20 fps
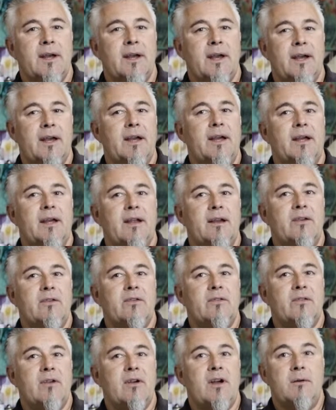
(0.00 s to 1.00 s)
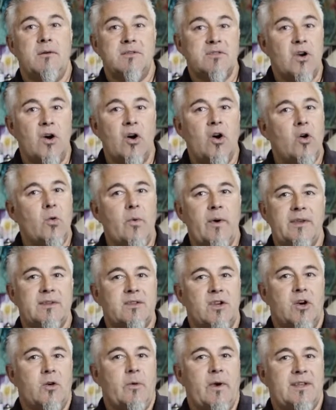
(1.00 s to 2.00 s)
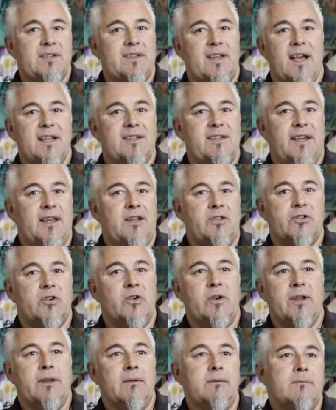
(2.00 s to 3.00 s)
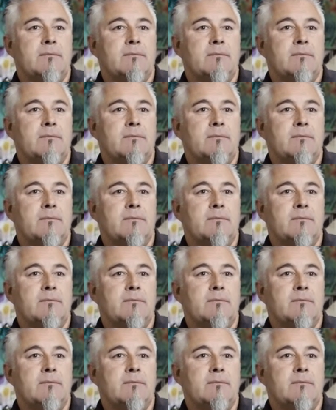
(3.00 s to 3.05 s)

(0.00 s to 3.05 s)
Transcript: and I was always sketching and drawing.